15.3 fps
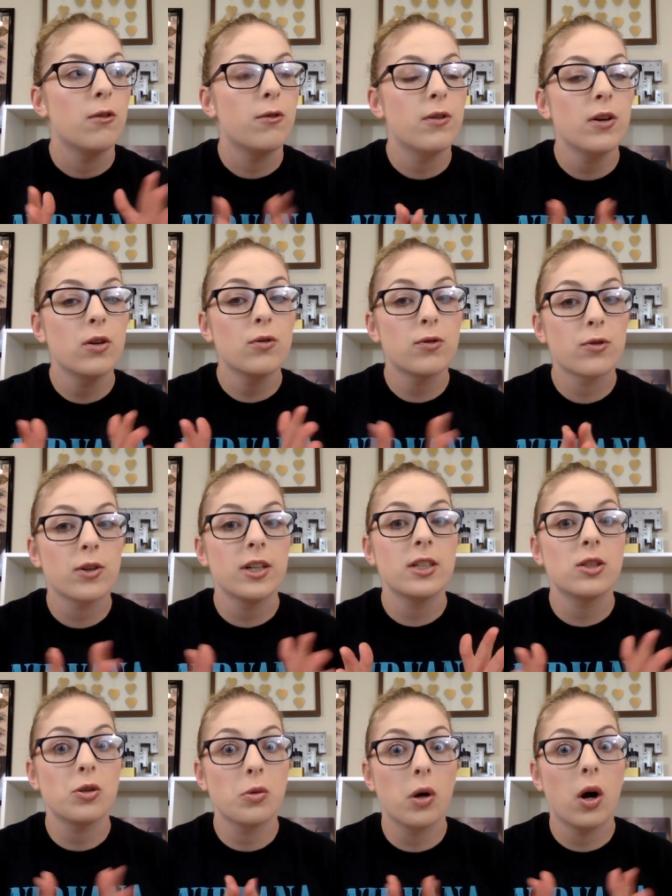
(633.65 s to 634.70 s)
Feel free
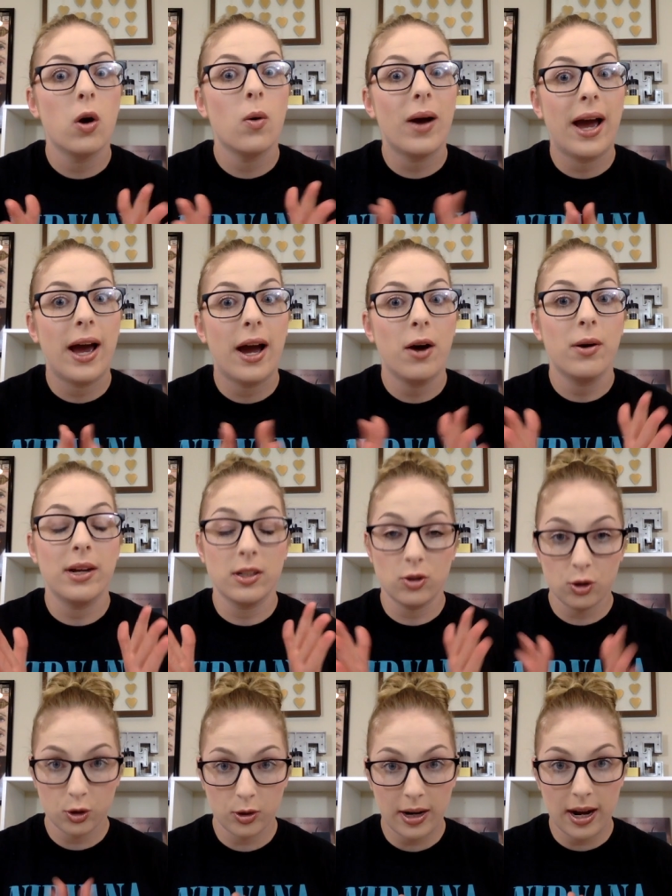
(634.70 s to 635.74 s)
to go out and
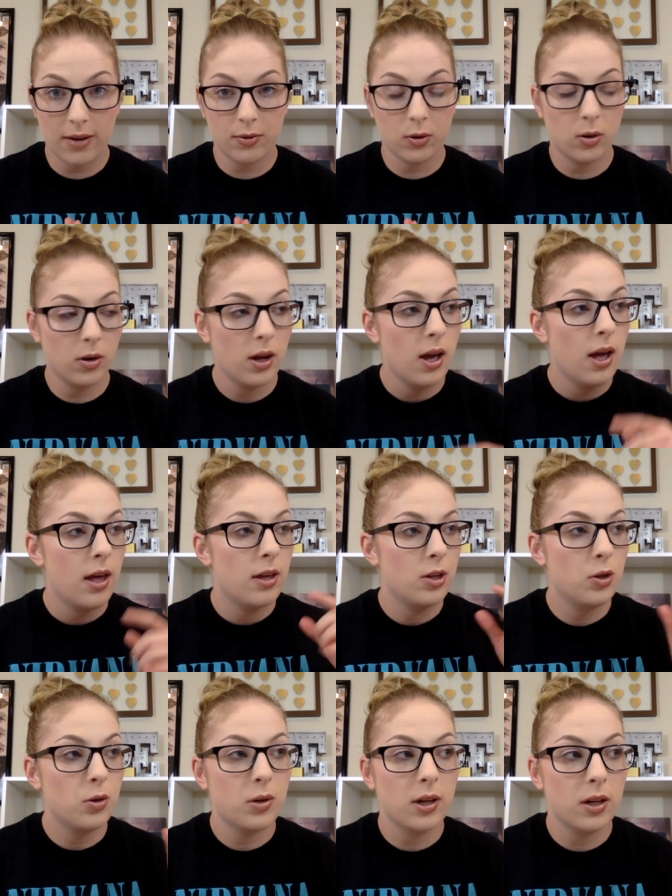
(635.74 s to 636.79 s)
travel.
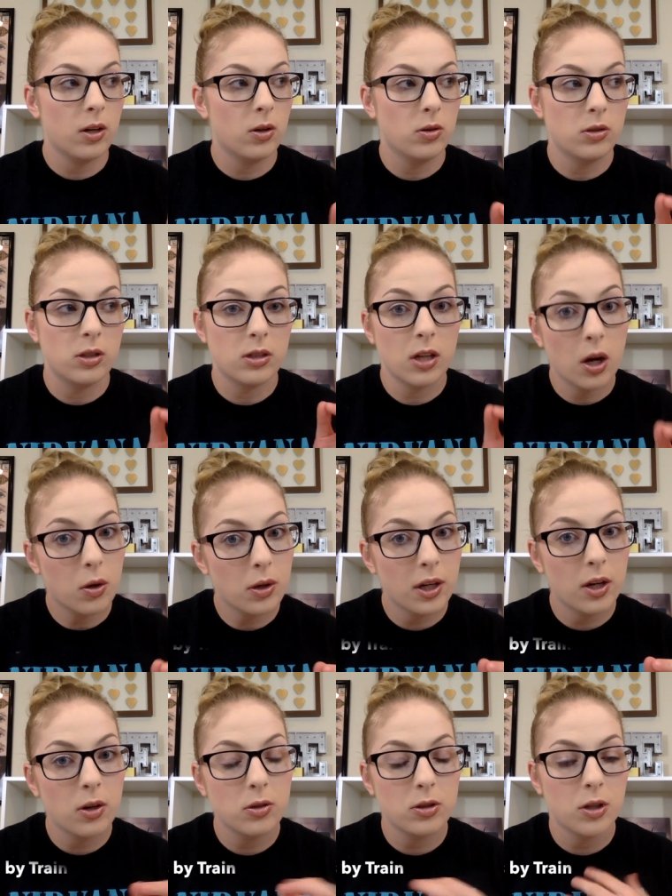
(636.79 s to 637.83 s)
You can go to
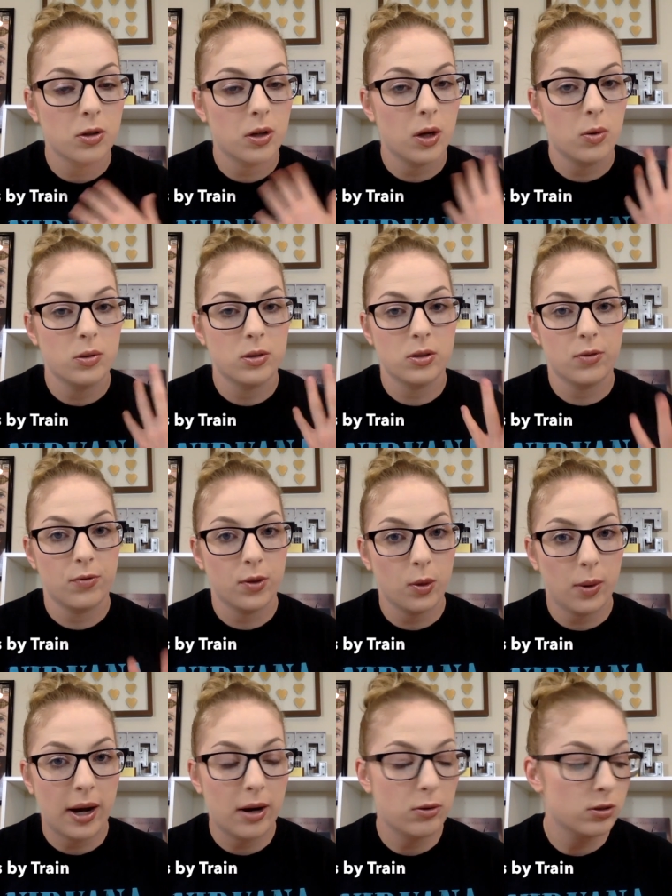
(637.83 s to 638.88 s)
Tokyo. Tokyo is a
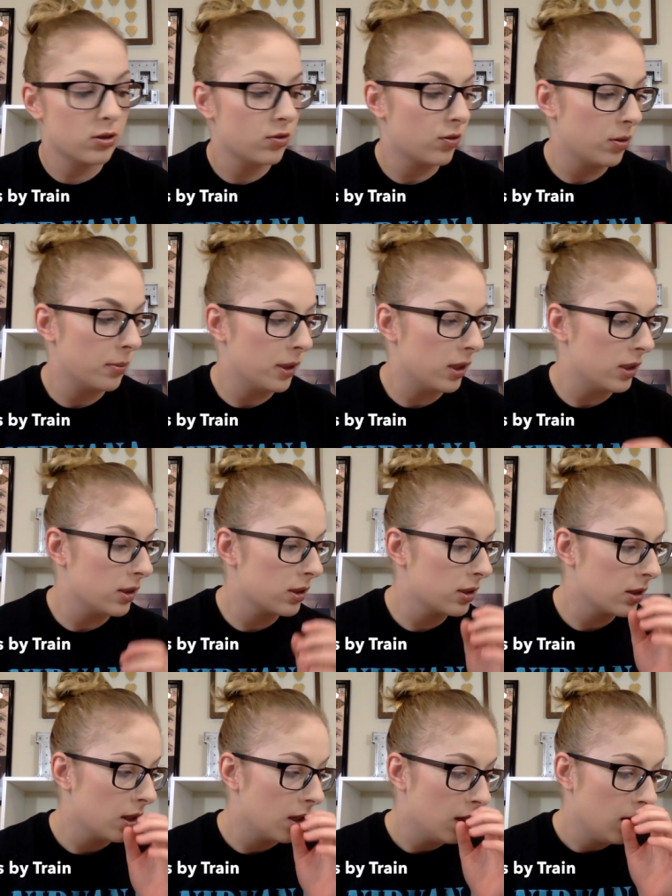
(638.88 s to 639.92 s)
few hours from
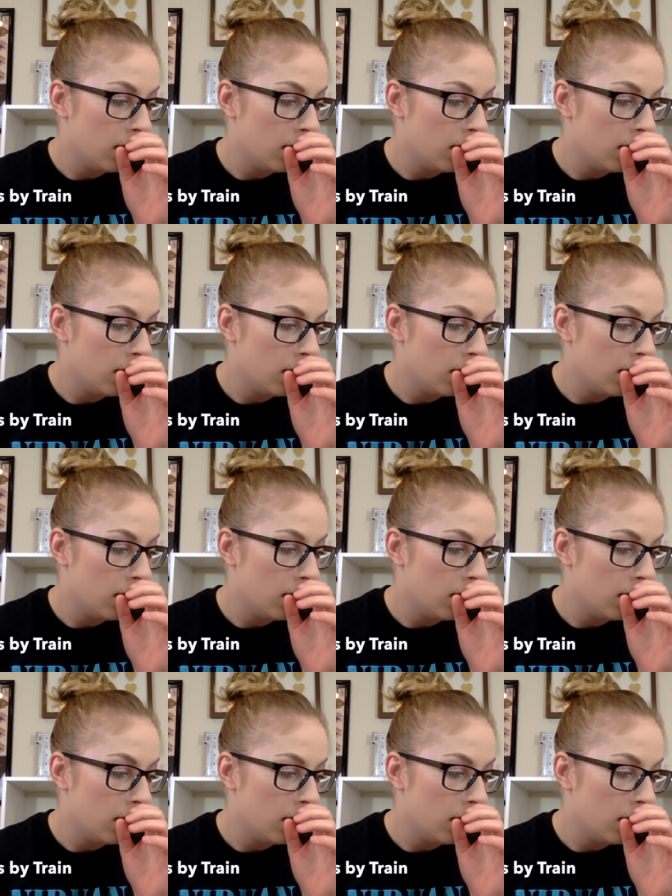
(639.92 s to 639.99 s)
us.